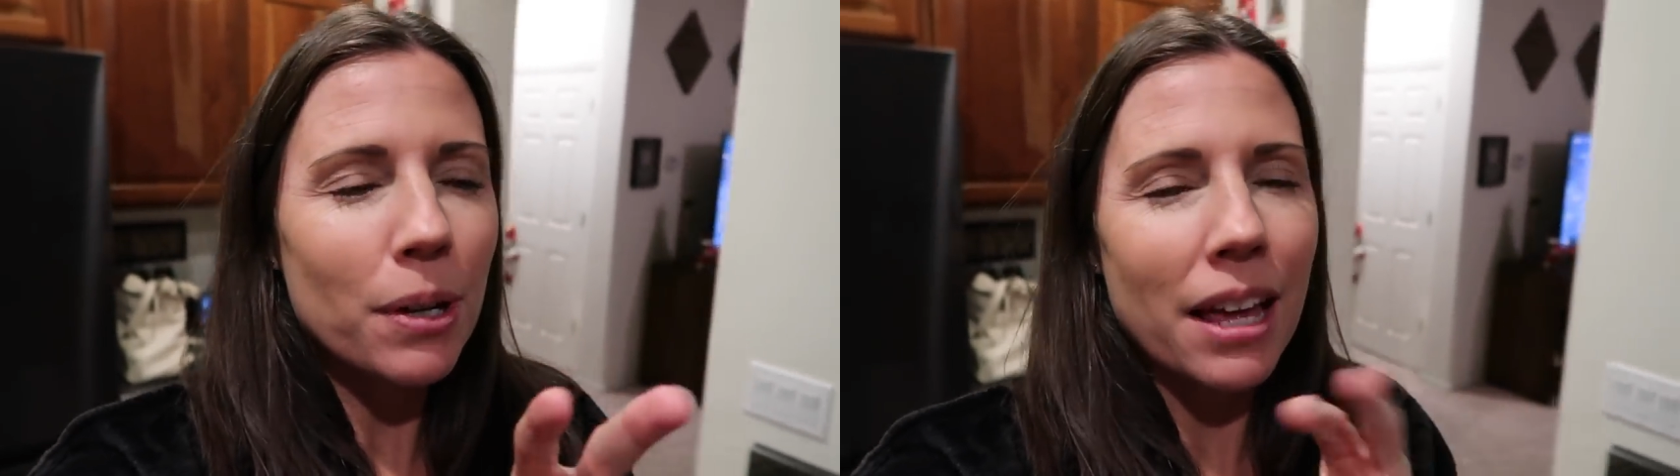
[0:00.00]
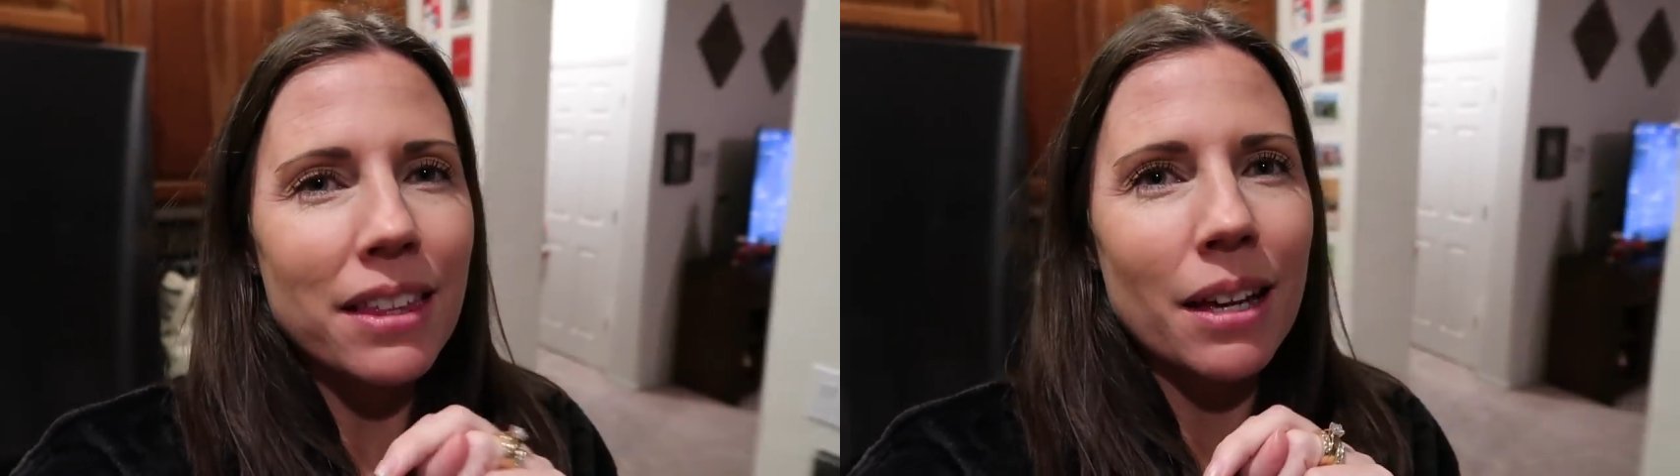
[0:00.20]

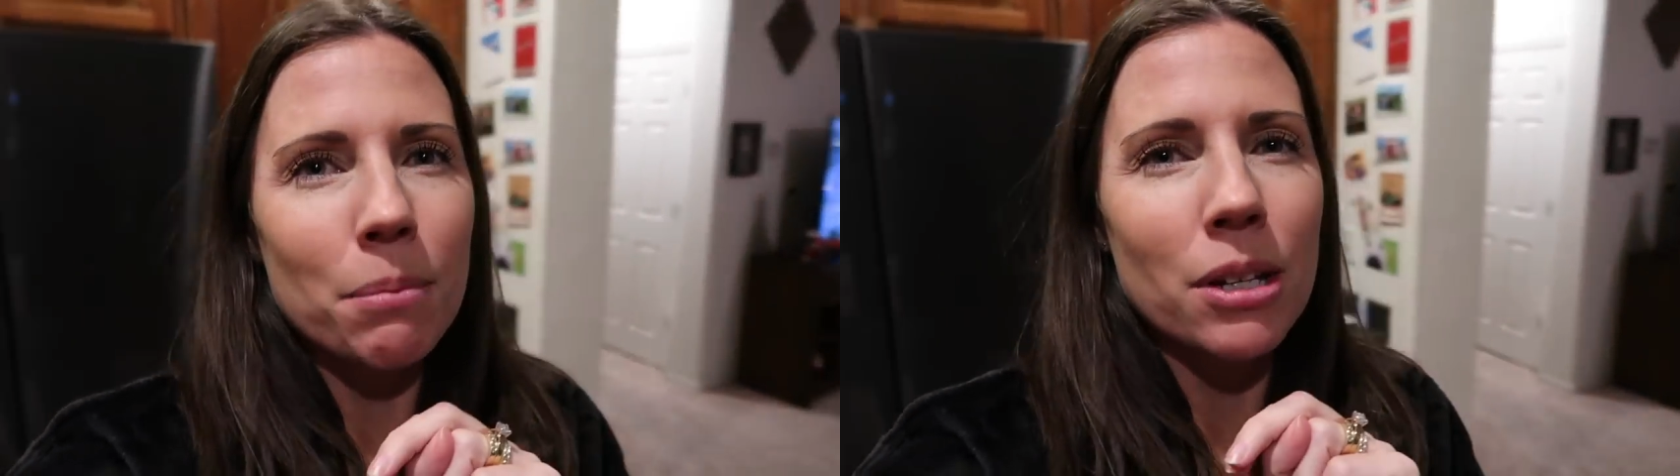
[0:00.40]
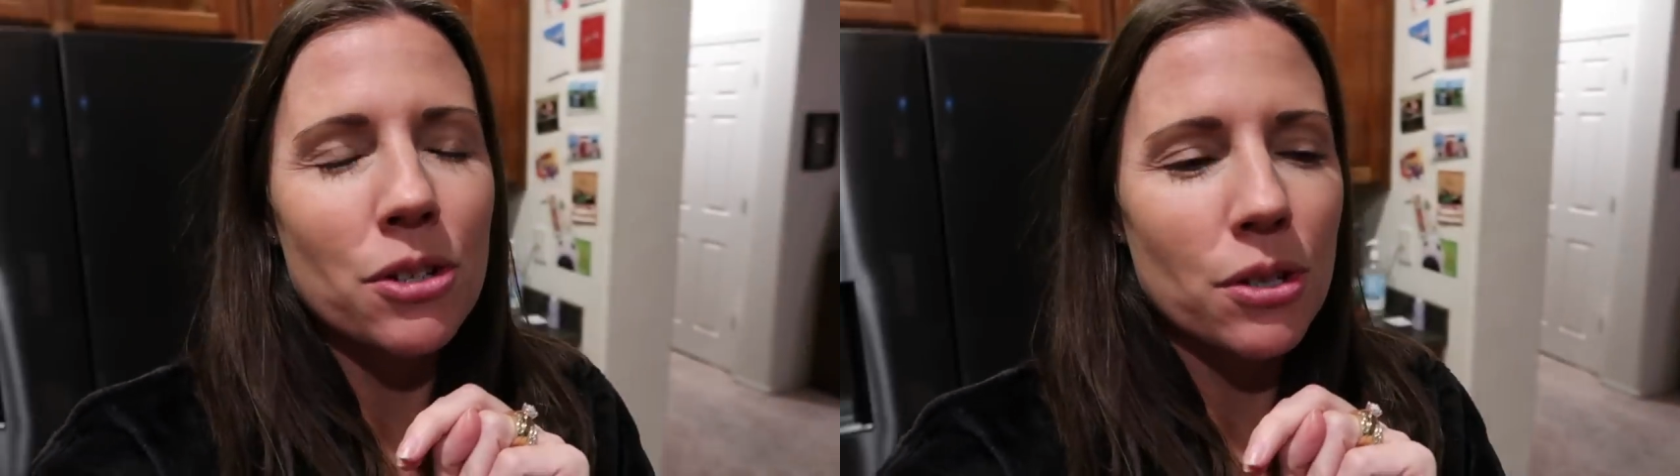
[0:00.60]
I think I'm
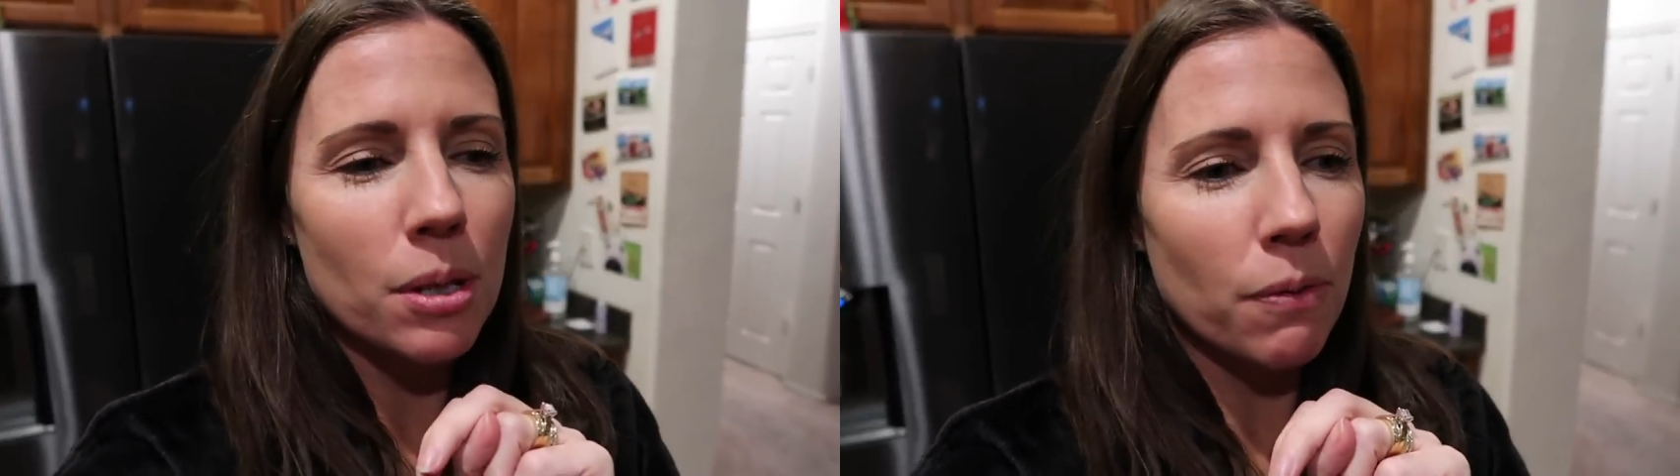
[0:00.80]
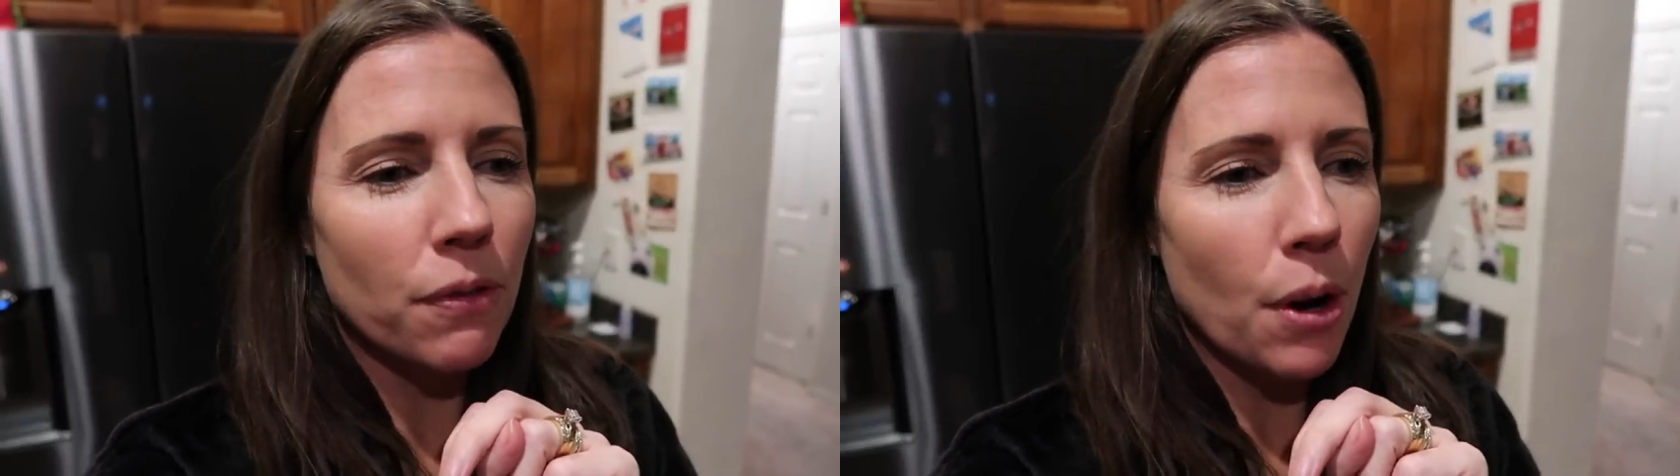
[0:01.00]
gonna do
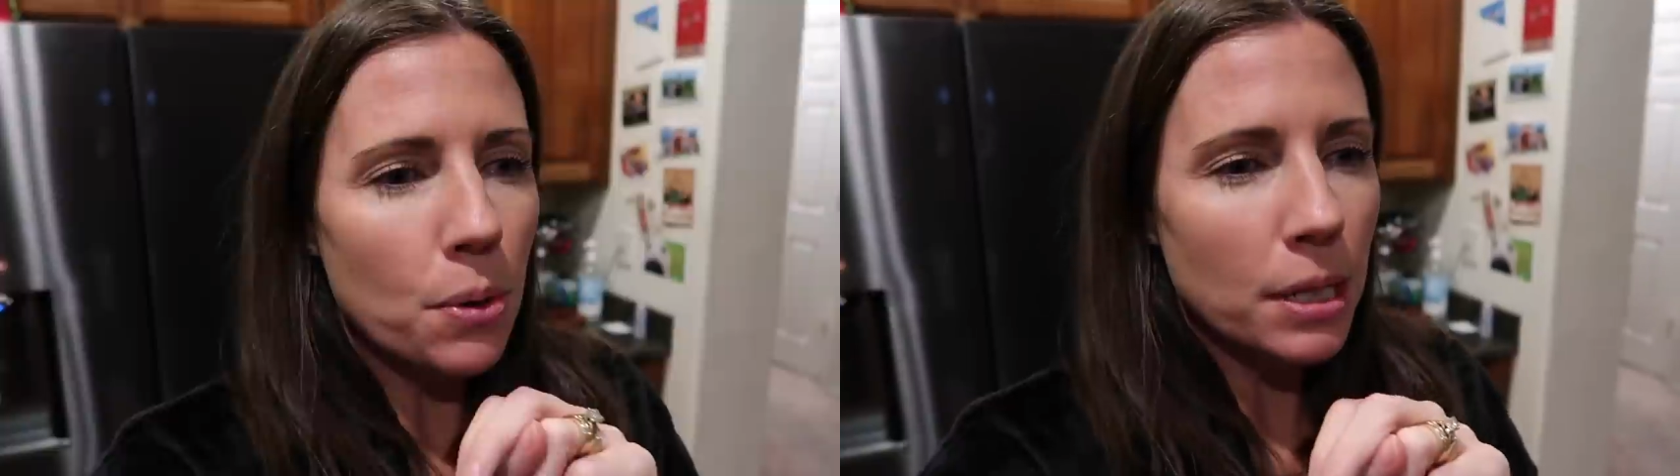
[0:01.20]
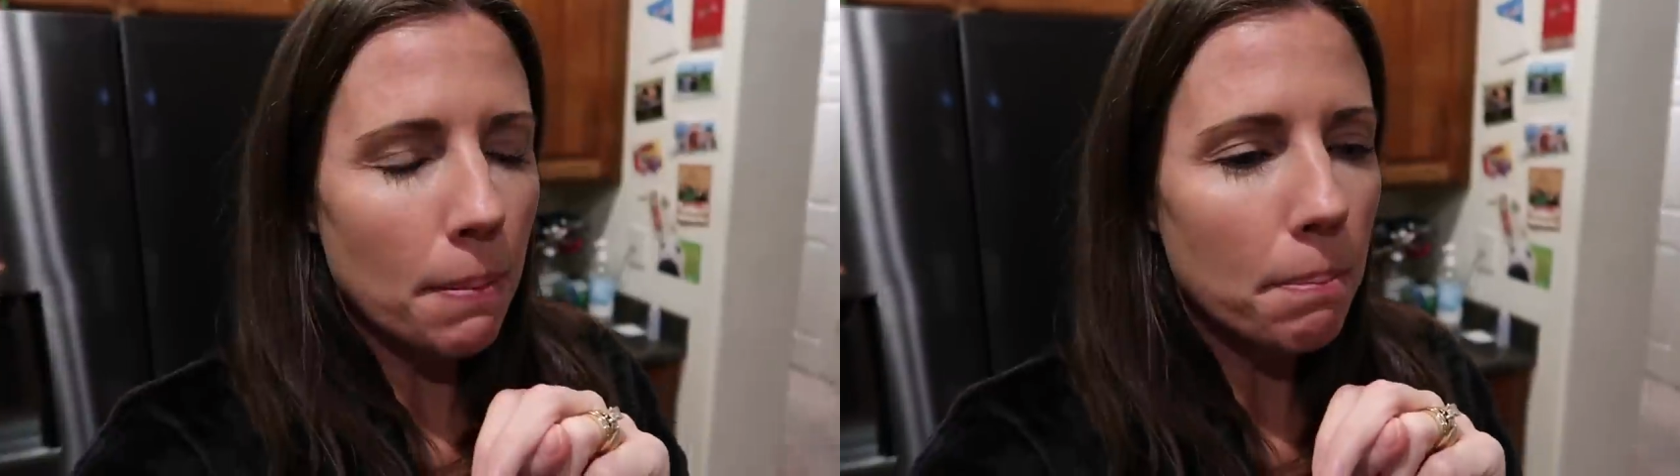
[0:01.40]
some
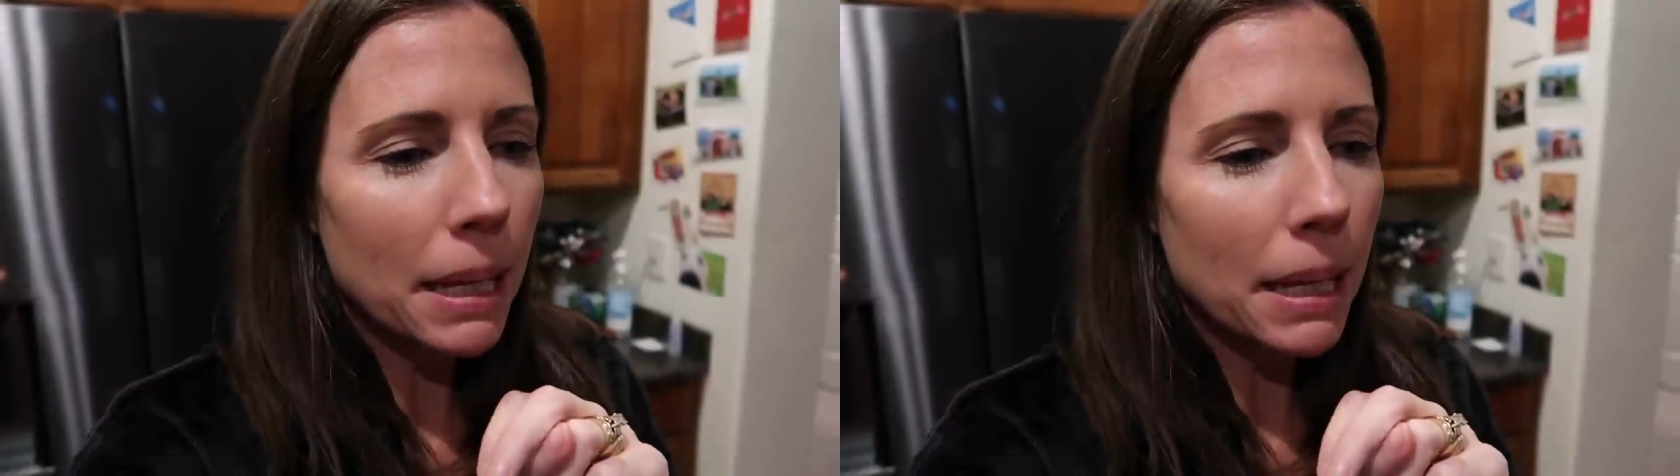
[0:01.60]
frozen